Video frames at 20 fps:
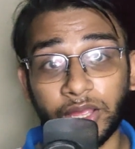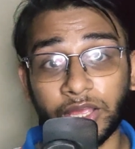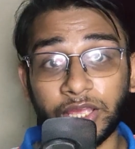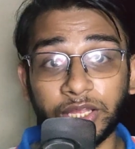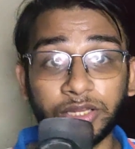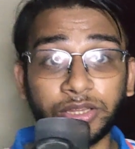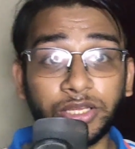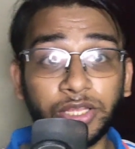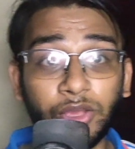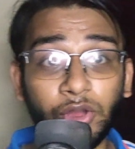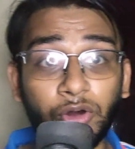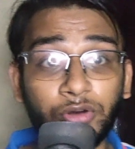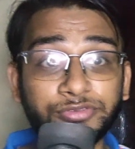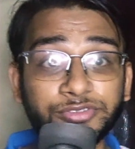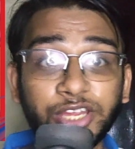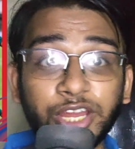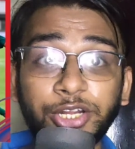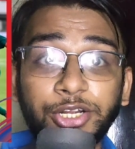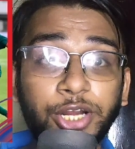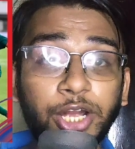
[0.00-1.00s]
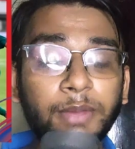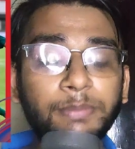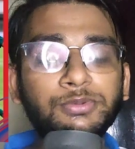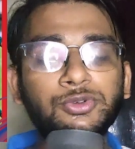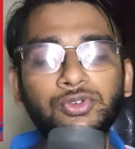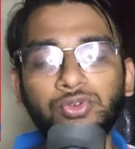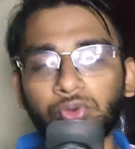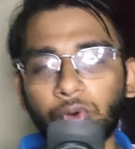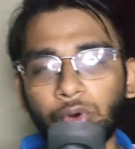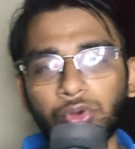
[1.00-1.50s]
in the offside traps
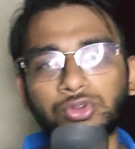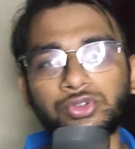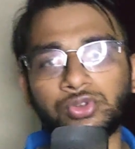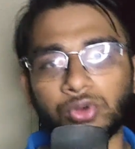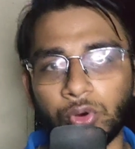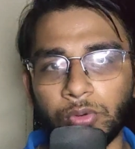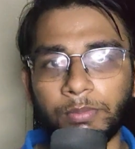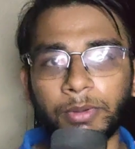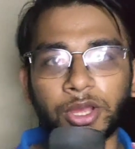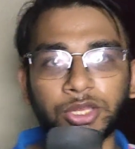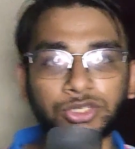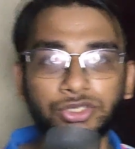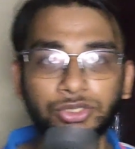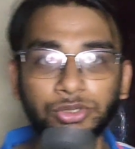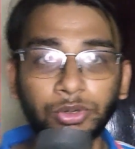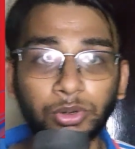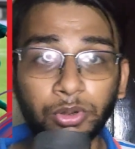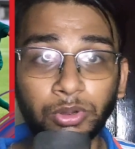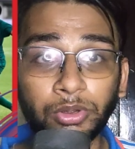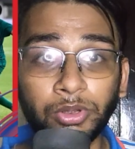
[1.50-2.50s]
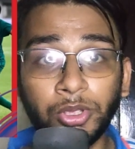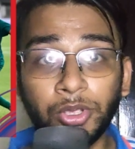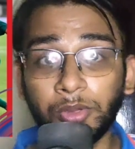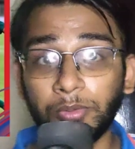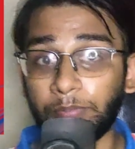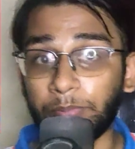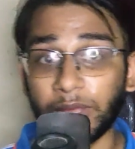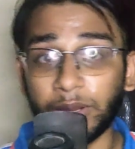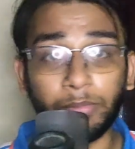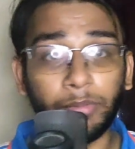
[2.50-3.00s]
so much.
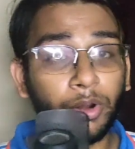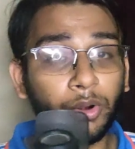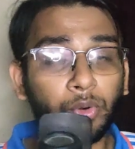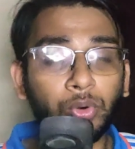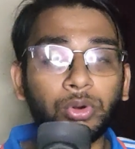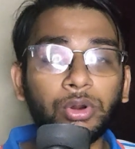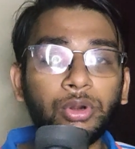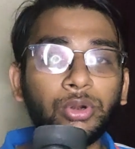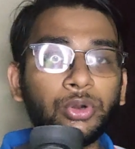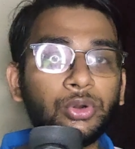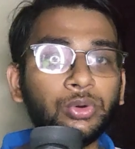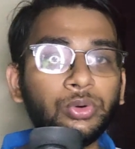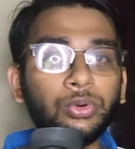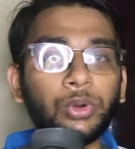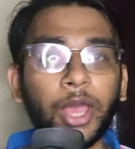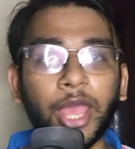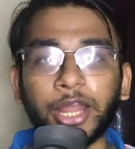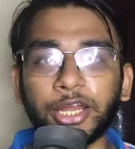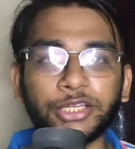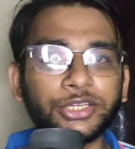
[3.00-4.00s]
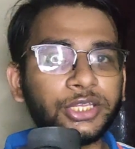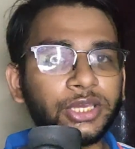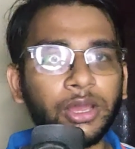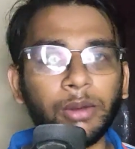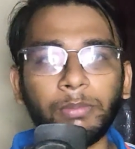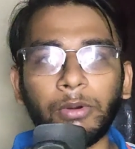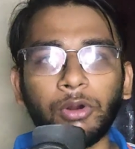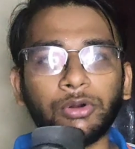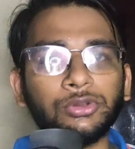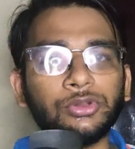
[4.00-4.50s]
Myanmar couldn't do anything
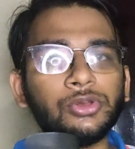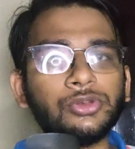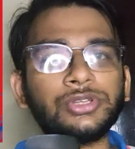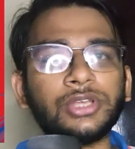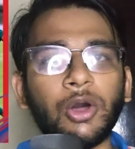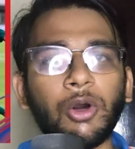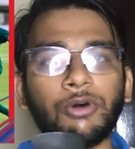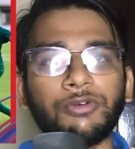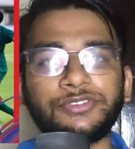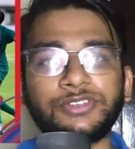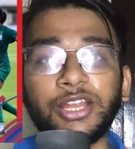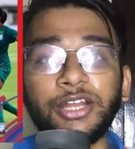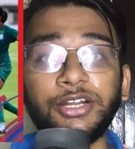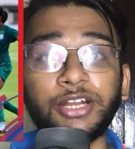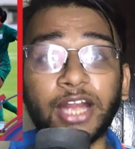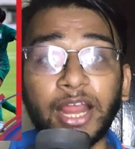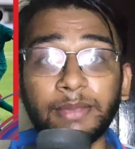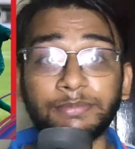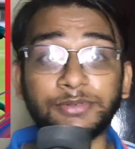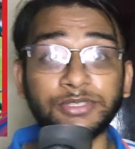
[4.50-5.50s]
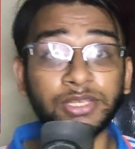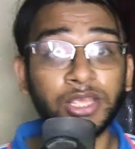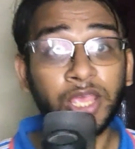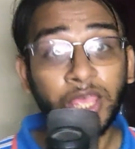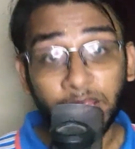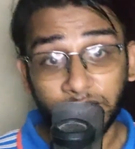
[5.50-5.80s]
about those offside traps.